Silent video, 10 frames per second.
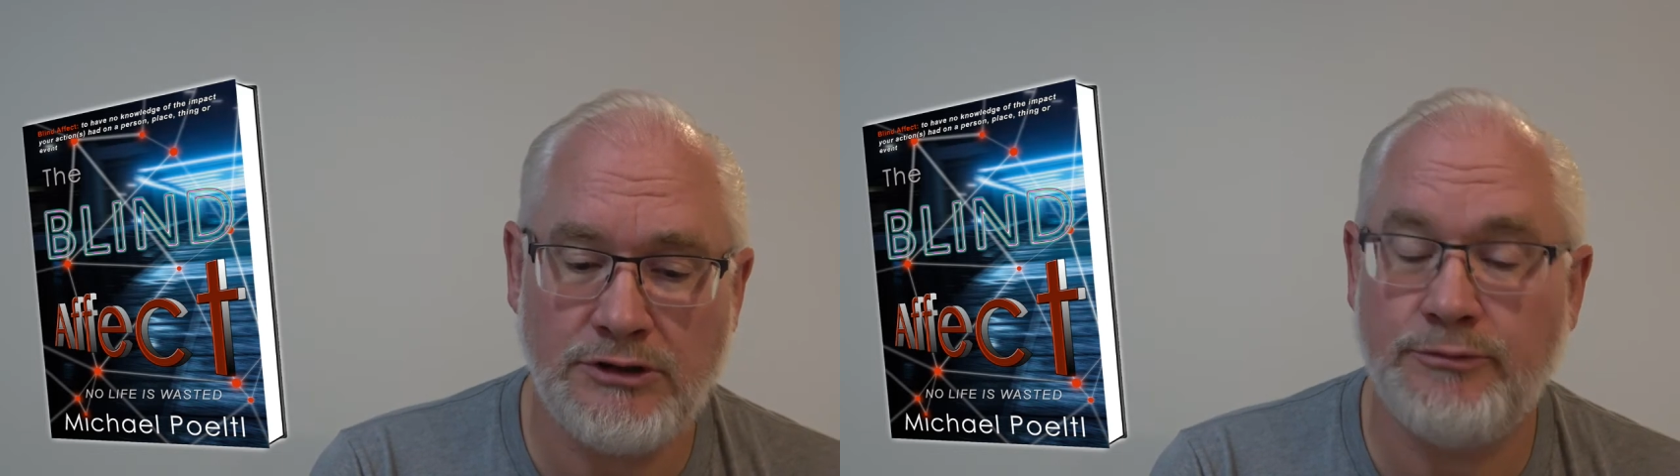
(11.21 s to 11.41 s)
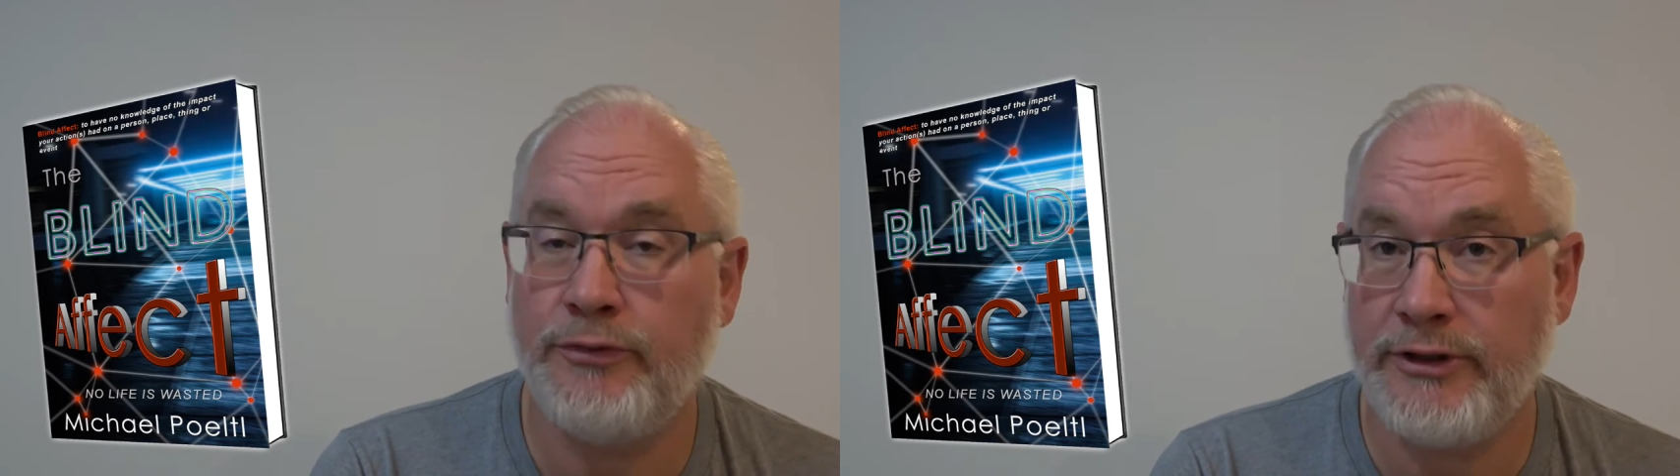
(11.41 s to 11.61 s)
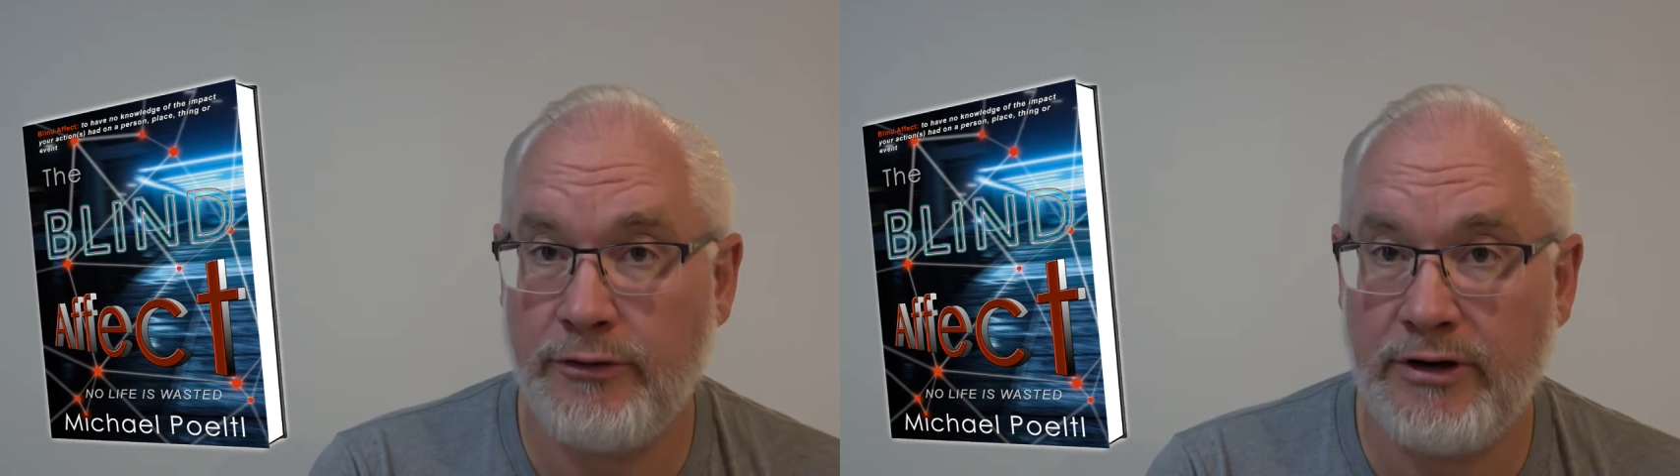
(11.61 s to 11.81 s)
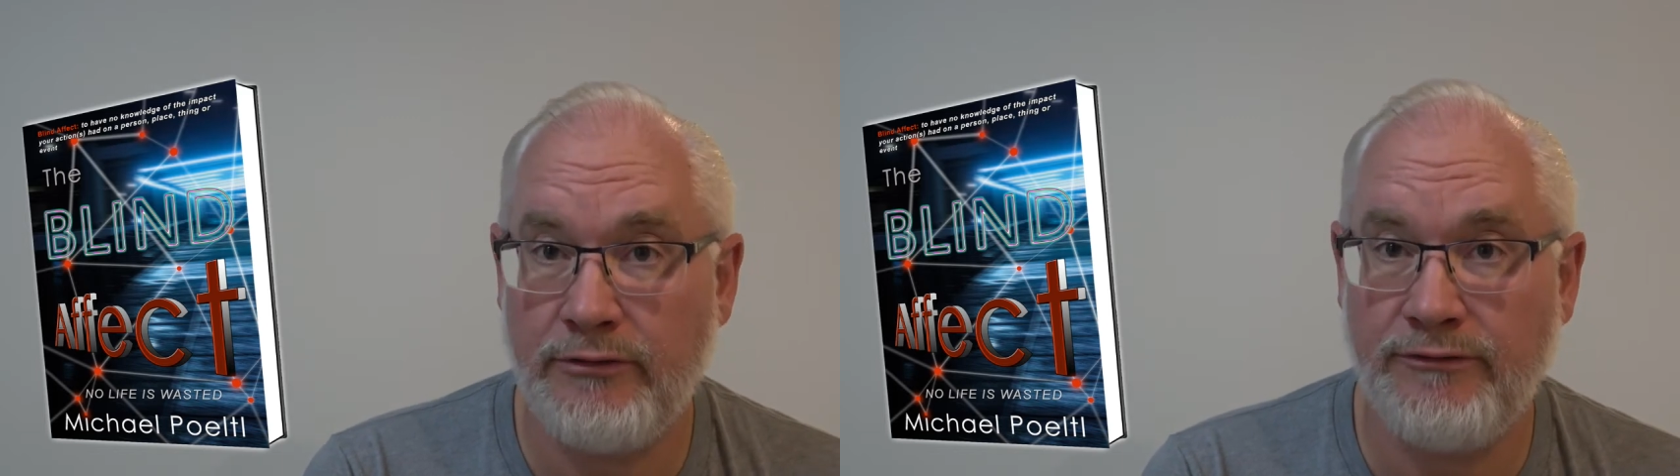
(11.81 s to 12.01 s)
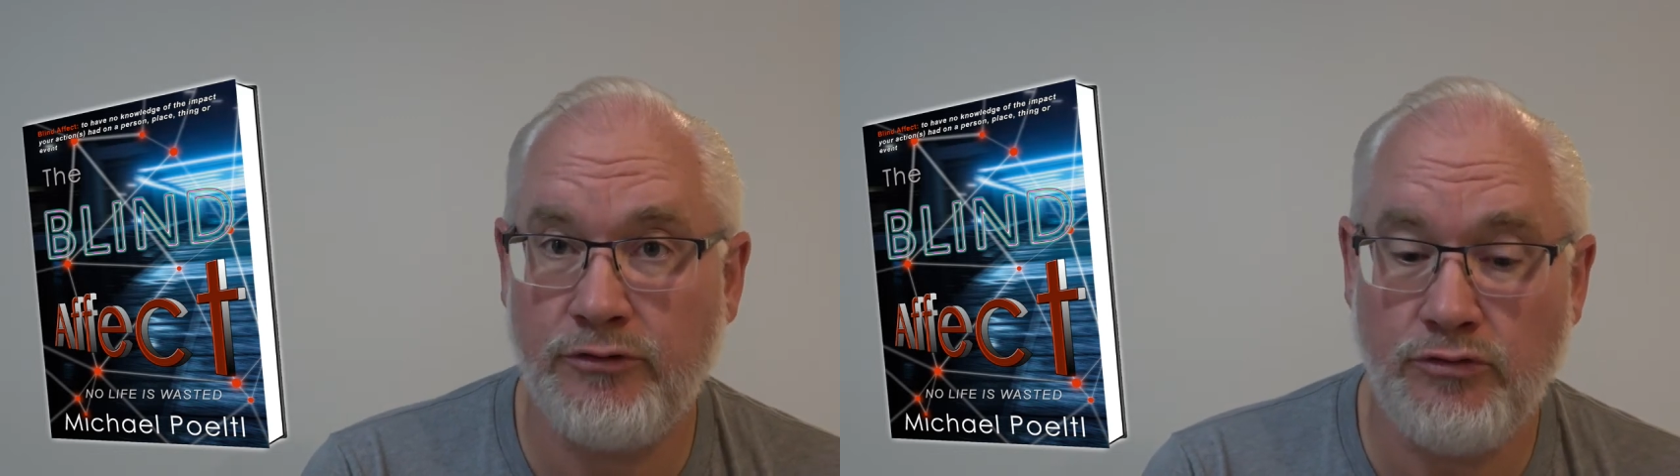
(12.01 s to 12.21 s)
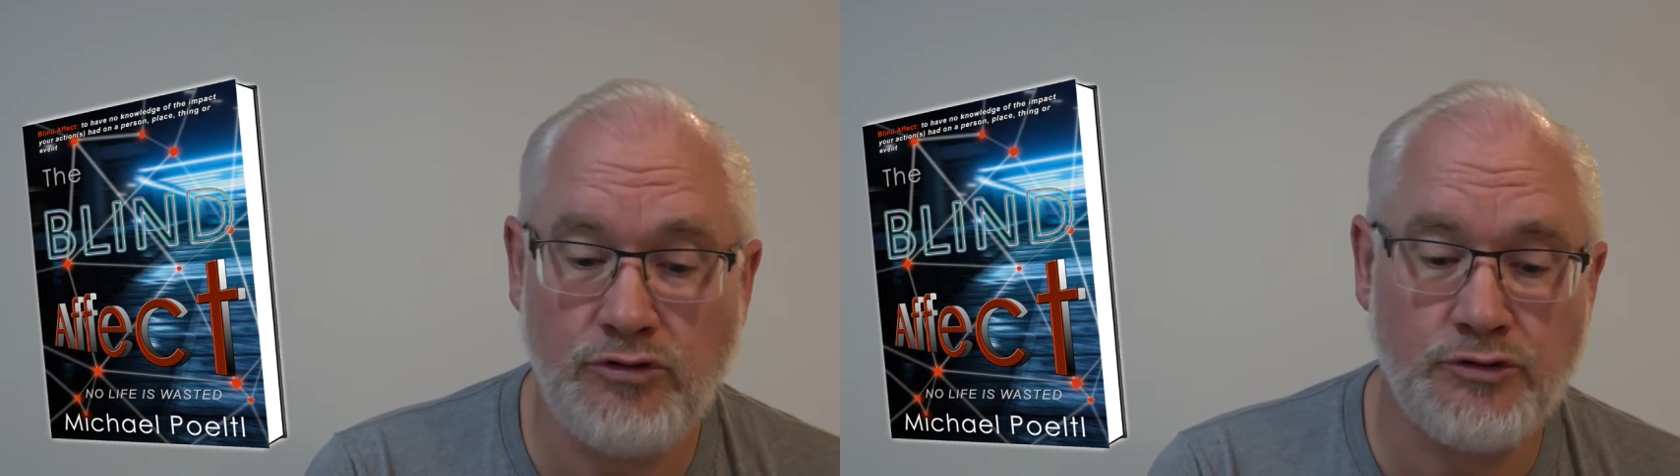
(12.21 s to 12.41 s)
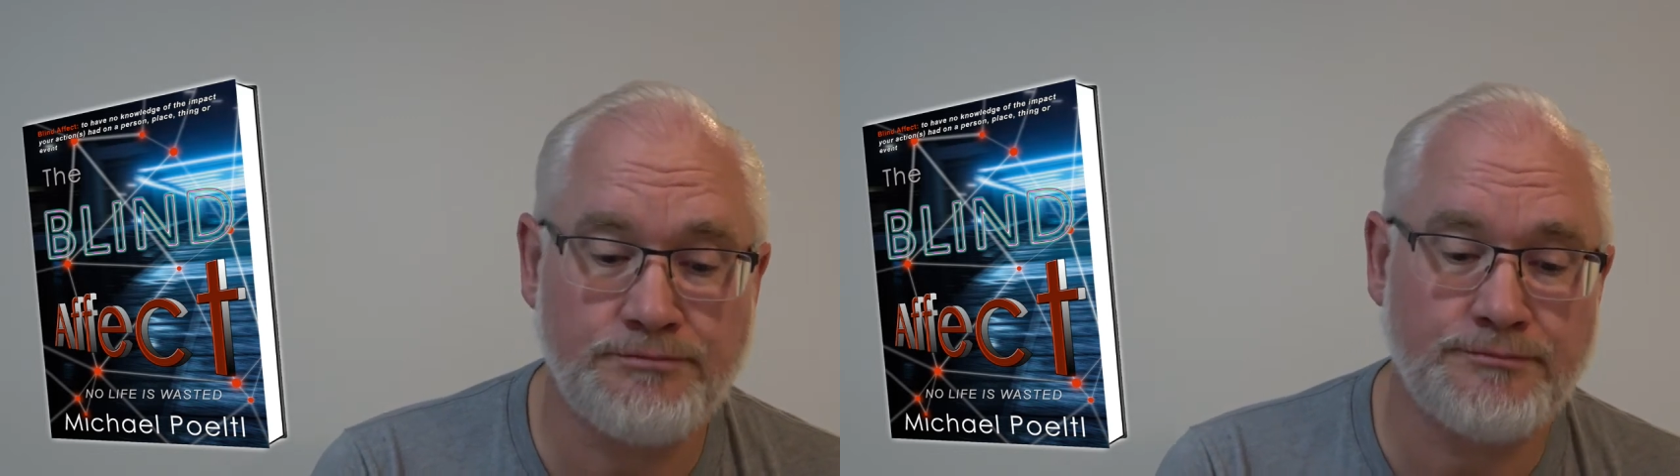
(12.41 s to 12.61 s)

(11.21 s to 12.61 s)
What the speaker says: some pretty great reviews.